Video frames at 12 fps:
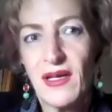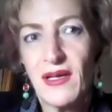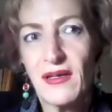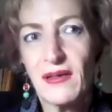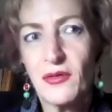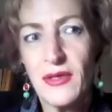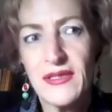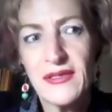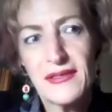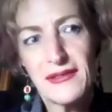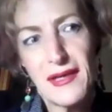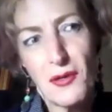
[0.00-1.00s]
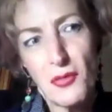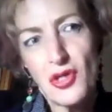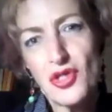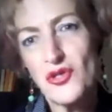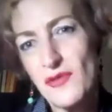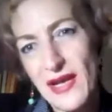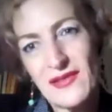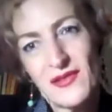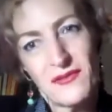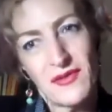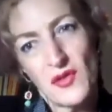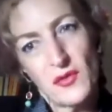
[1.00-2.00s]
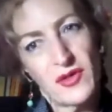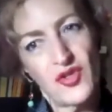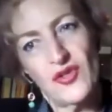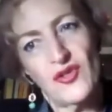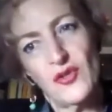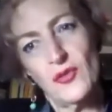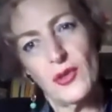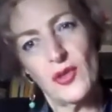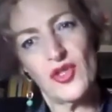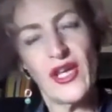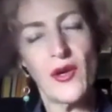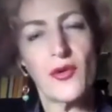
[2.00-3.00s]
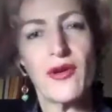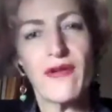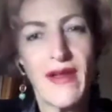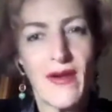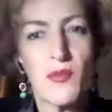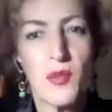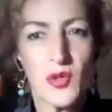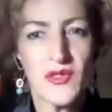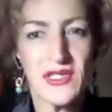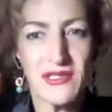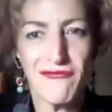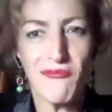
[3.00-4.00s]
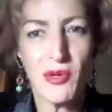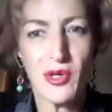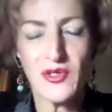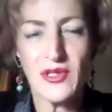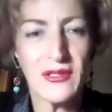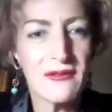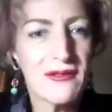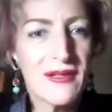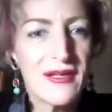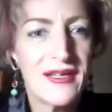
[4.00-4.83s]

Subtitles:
Chris, I want you to answer this question too, because I know you're a very positive person.